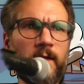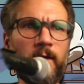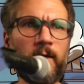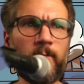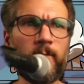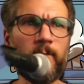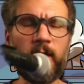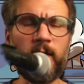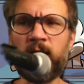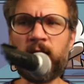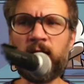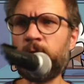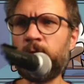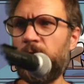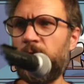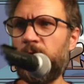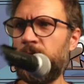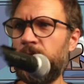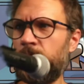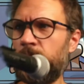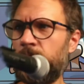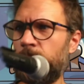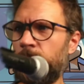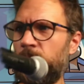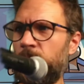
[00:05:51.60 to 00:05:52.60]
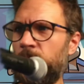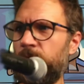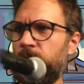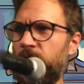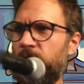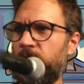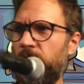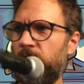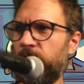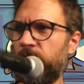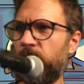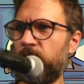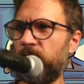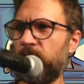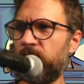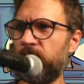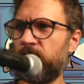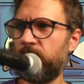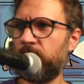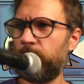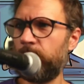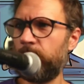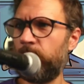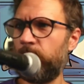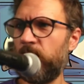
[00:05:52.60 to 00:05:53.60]
but anyway, we've got
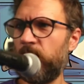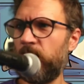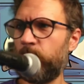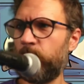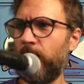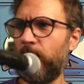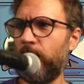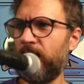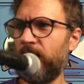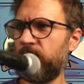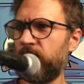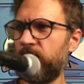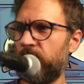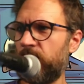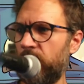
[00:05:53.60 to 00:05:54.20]
this big mess